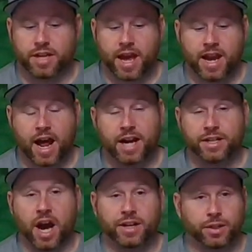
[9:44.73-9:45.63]
And
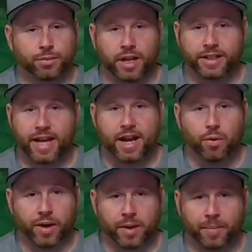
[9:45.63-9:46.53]
I do like that
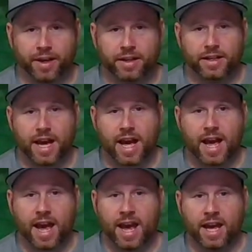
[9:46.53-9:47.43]
quite a bit.
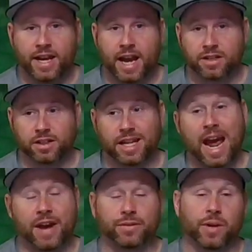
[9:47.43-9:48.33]
And actually,
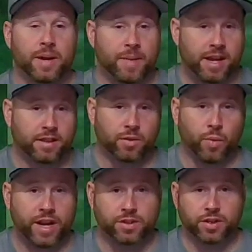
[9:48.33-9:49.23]
after I made the
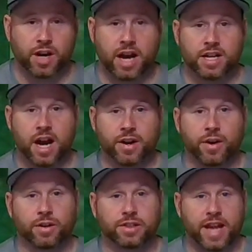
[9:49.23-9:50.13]
wager, I
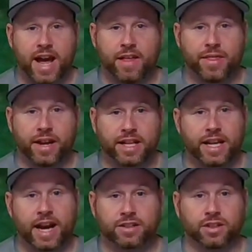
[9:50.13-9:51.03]
heard a stat that
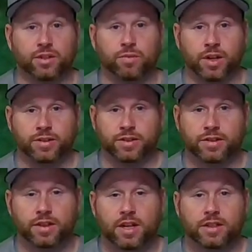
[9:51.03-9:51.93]
he actually
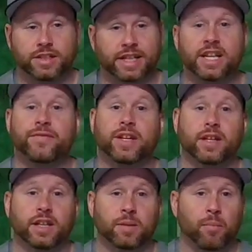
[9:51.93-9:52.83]
runs
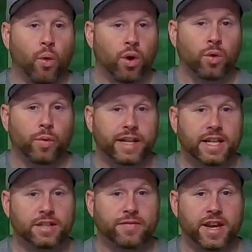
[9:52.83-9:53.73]
significantly more when
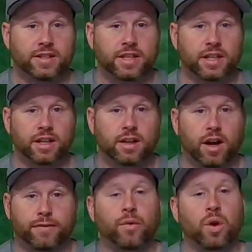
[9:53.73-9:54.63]
he's facing
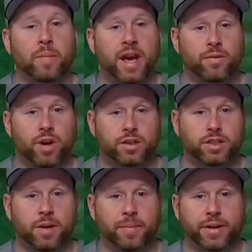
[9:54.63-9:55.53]
a four-man rush
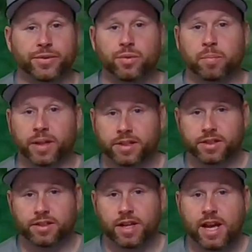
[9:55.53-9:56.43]
compared to a
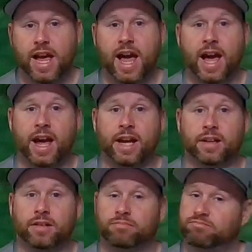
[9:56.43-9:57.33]
blitz.
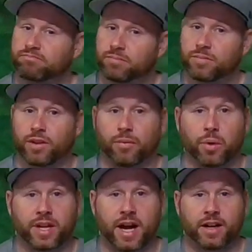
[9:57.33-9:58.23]
And the
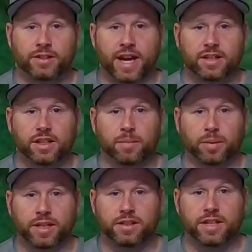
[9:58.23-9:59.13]
49ers actually
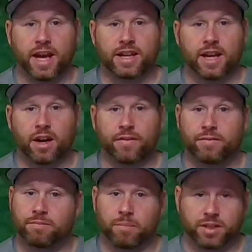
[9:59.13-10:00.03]
blitz at a
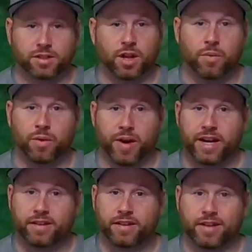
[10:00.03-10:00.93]
much lower
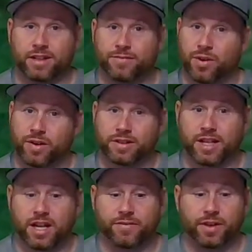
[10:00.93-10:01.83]
rate as far as the
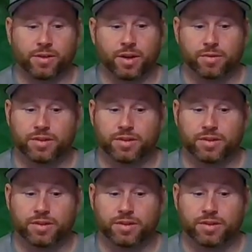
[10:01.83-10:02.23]
NFL goes.